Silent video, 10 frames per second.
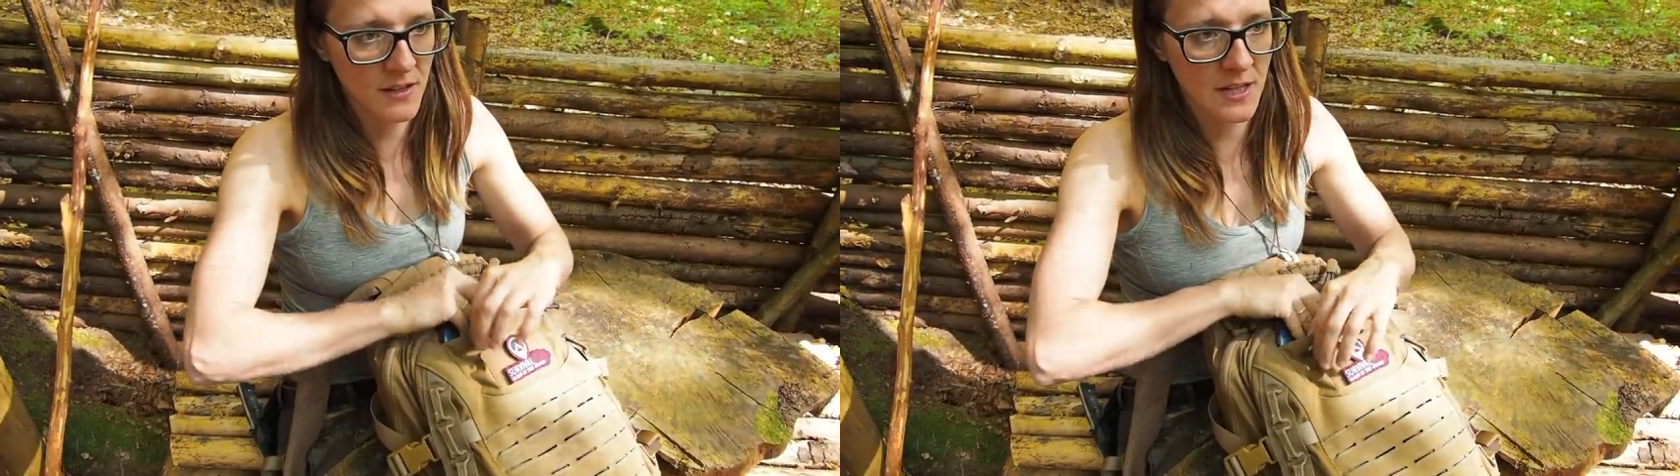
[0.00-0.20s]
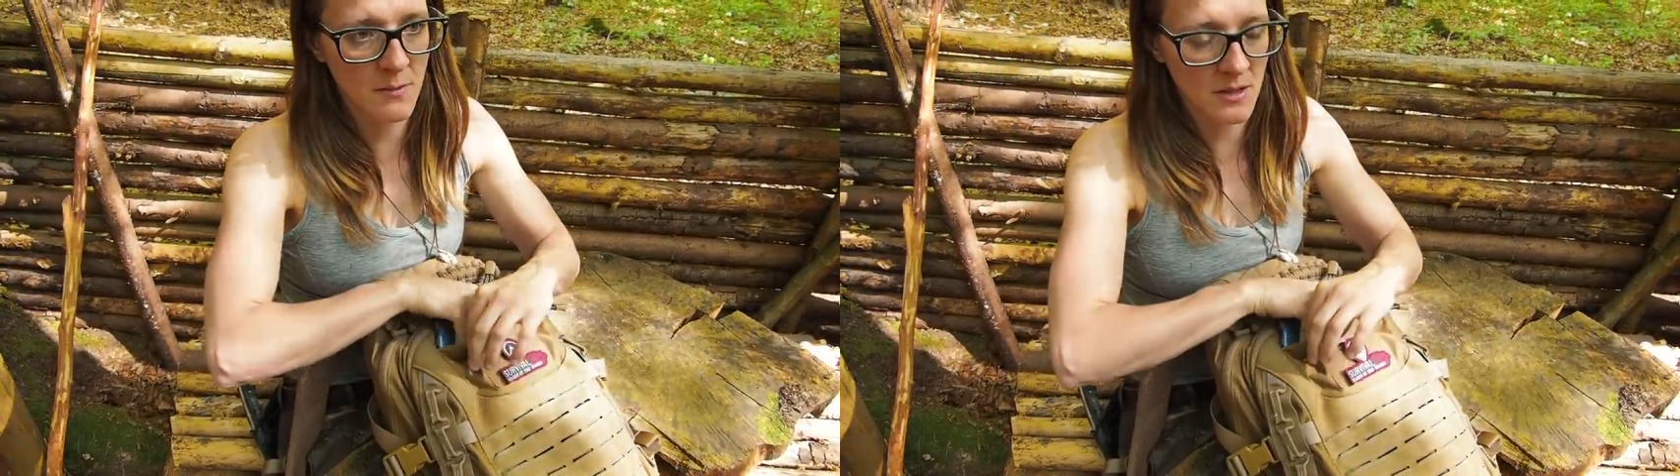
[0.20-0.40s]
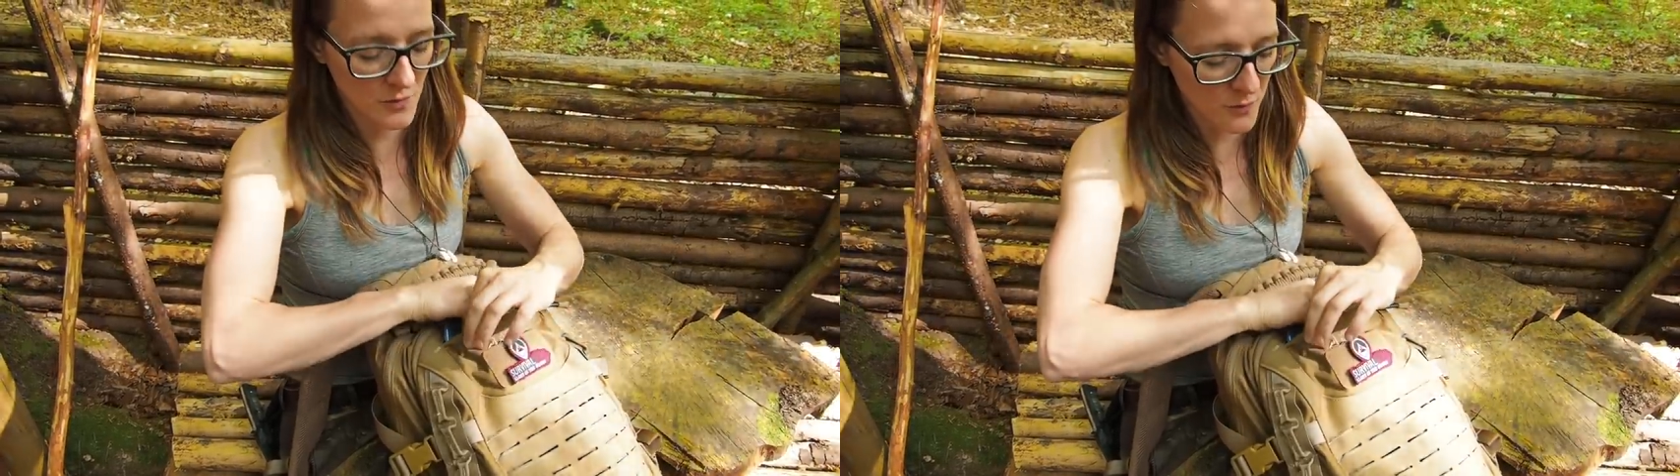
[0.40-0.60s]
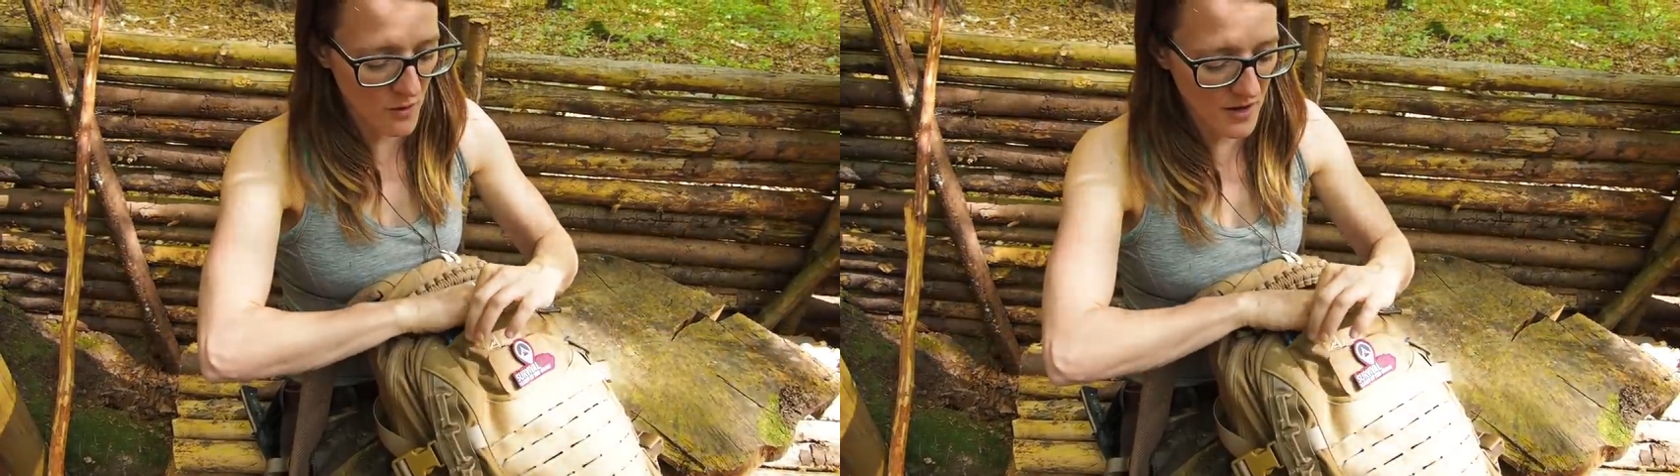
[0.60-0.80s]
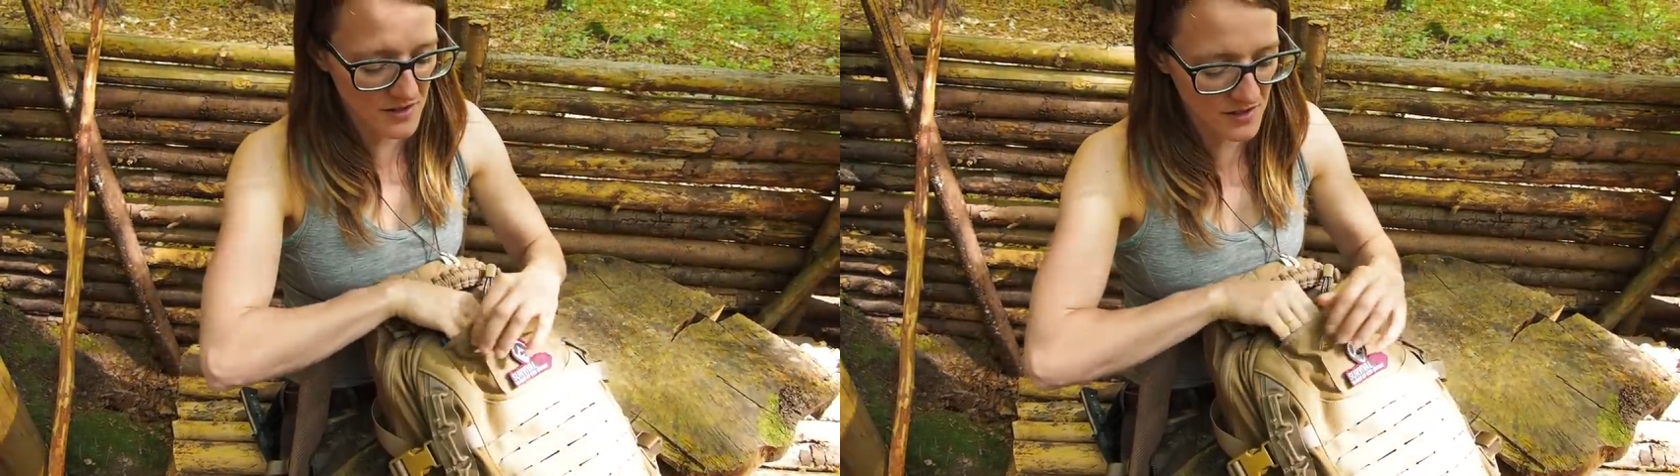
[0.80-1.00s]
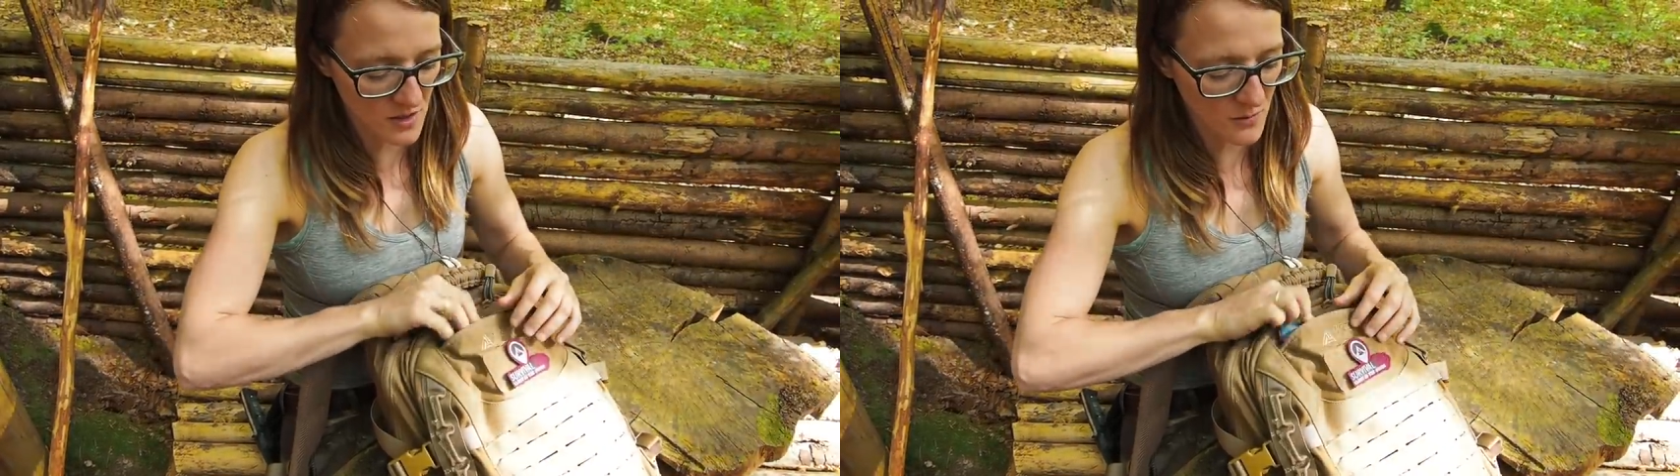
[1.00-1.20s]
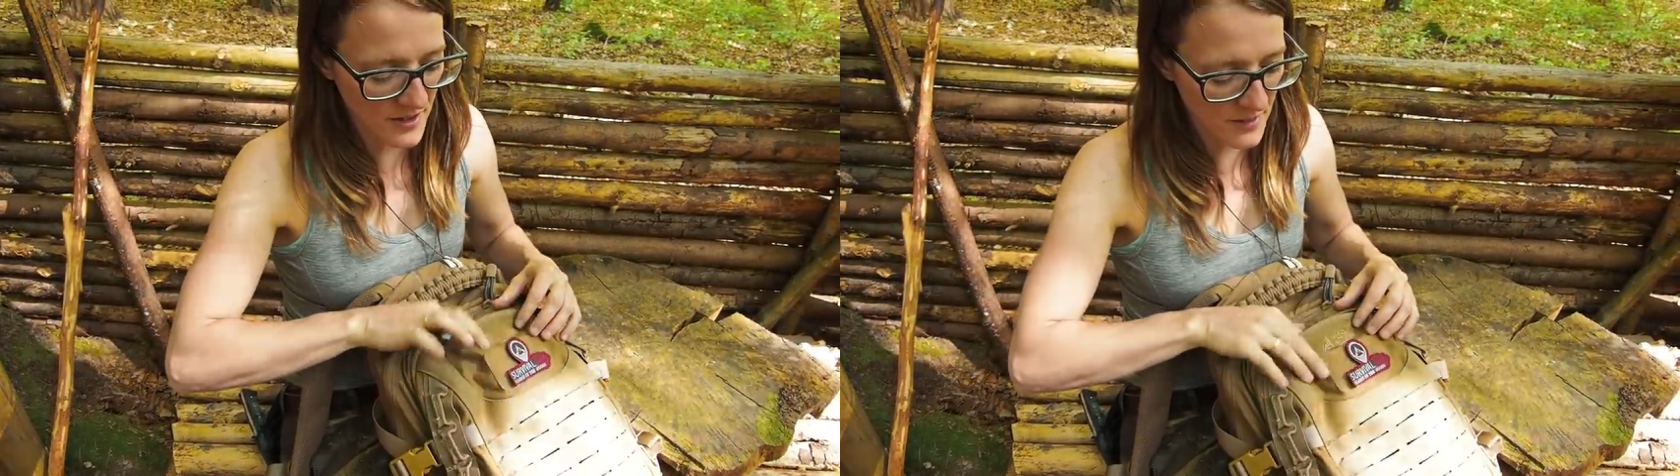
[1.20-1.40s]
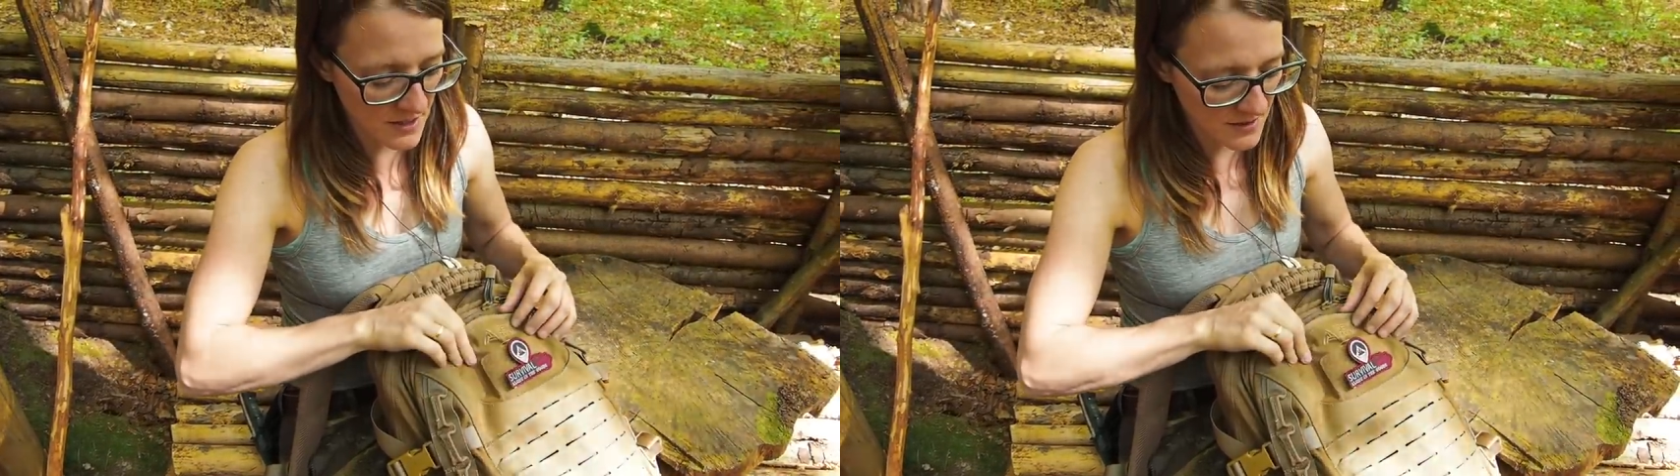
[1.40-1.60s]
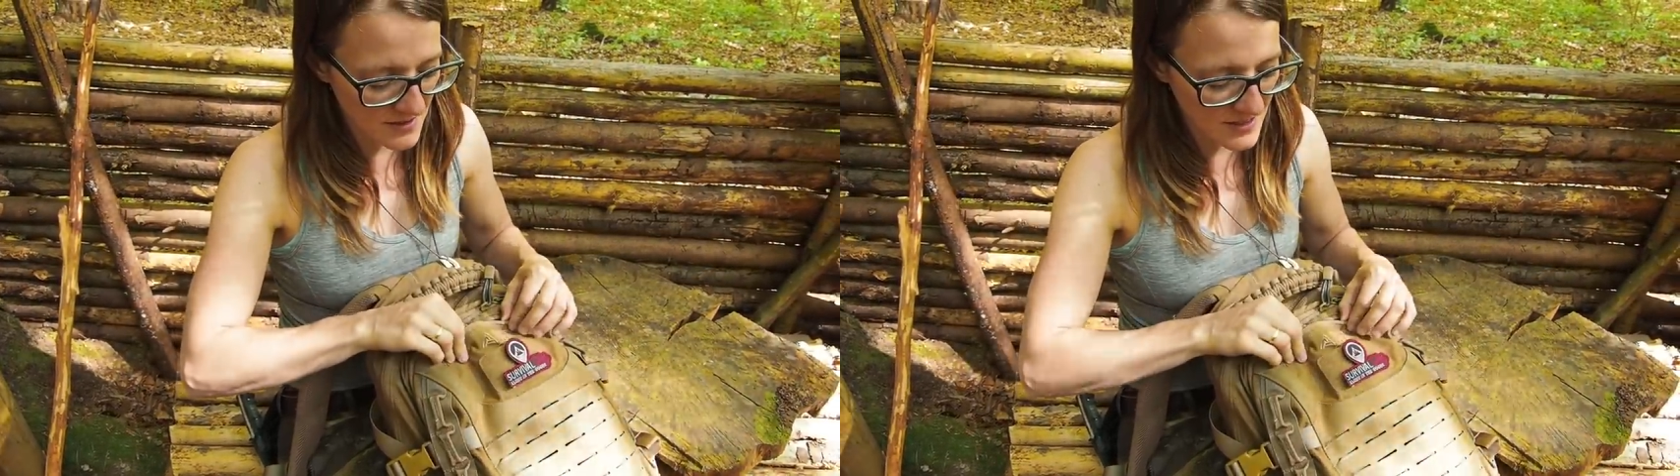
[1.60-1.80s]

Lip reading: when I'm in the forest. So when I'm in the